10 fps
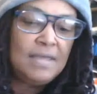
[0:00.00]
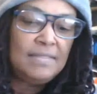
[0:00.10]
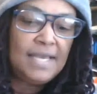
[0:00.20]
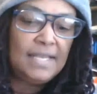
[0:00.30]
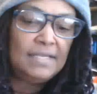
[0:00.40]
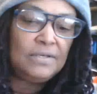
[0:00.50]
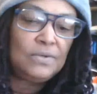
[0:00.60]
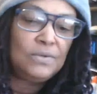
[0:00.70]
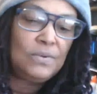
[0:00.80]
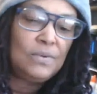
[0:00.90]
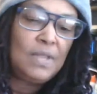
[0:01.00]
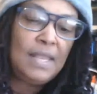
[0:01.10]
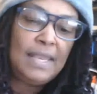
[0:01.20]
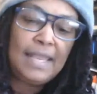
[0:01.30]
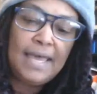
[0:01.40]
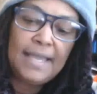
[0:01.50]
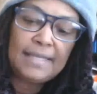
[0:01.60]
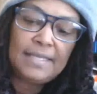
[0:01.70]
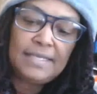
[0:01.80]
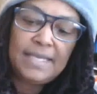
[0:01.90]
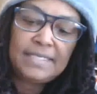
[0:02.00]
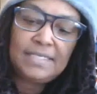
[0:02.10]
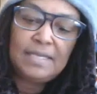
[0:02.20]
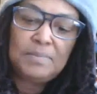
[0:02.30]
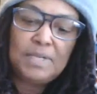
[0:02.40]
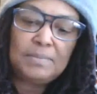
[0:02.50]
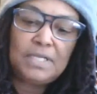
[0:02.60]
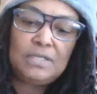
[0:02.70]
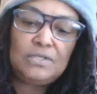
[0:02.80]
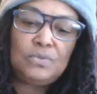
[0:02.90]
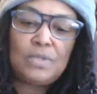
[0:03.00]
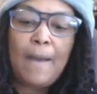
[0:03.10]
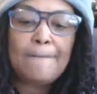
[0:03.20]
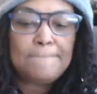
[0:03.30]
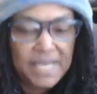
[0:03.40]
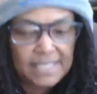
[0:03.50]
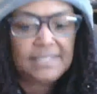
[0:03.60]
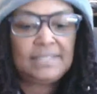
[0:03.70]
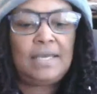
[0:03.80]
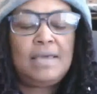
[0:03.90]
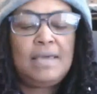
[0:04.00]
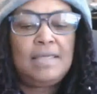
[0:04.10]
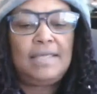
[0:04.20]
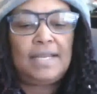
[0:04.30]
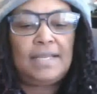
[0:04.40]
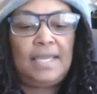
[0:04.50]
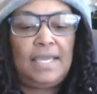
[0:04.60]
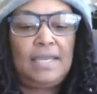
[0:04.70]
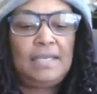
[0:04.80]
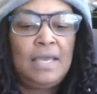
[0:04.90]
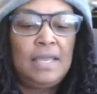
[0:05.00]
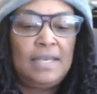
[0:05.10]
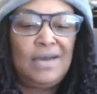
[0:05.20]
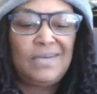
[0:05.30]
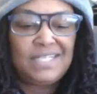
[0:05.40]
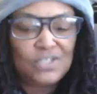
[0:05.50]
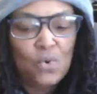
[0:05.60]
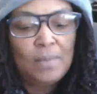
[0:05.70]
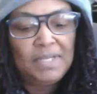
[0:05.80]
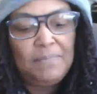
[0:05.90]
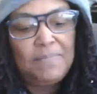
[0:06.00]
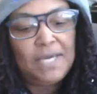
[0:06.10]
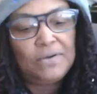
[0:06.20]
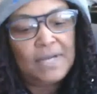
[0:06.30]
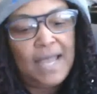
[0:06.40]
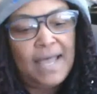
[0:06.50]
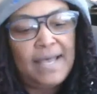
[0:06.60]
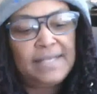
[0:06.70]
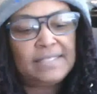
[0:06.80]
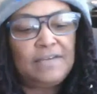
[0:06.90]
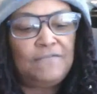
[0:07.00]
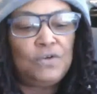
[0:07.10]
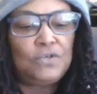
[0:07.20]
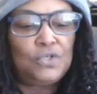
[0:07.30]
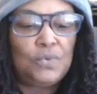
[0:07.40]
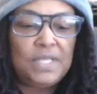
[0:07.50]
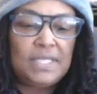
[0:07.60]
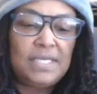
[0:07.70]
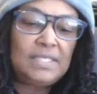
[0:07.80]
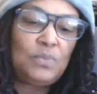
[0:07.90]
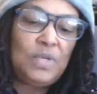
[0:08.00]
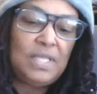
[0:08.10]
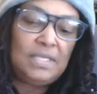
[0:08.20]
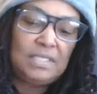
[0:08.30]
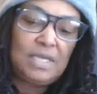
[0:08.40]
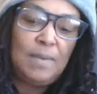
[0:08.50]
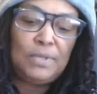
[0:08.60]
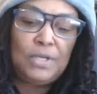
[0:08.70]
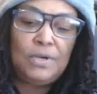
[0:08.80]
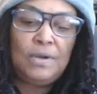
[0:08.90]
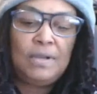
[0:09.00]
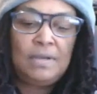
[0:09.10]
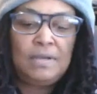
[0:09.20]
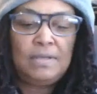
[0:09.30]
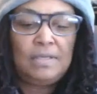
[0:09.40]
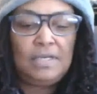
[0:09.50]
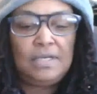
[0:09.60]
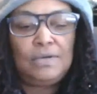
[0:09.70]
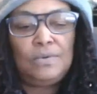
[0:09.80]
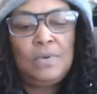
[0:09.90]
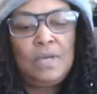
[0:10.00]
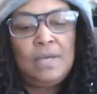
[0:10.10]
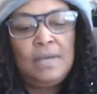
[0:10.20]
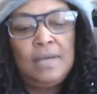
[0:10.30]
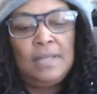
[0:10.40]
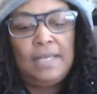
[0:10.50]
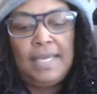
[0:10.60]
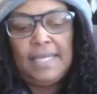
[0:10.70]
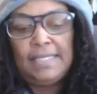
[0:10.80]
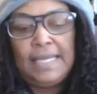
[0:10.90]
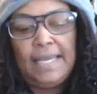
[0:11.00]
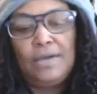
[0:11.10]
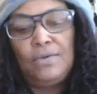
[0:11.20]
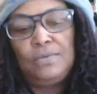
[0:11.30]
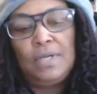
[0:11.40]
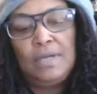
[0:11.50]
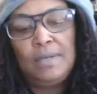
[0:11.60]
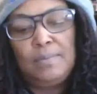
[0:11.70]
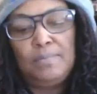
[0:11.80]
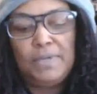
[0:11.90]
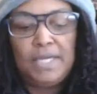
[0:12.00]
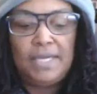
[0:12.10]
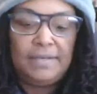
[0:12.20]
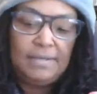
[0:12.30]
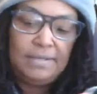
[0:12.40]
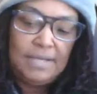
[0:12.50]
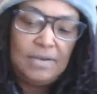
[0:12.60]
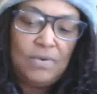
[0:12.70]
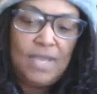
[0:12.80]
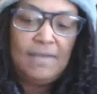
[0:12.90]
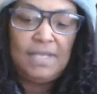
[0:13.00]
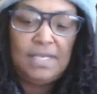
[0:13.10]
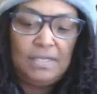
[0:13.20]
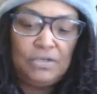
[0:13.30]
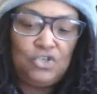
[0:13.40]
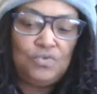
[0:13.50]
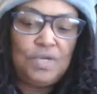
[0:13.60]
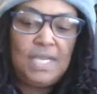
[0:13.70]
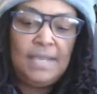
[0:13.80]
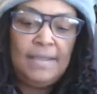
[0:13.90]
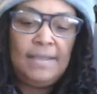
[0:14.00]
that little line connecting, but I'm gonna do the best that I can. Now it's normally better guys if you're doing this with the tumbler, you know, laying down, but I don't have that luxury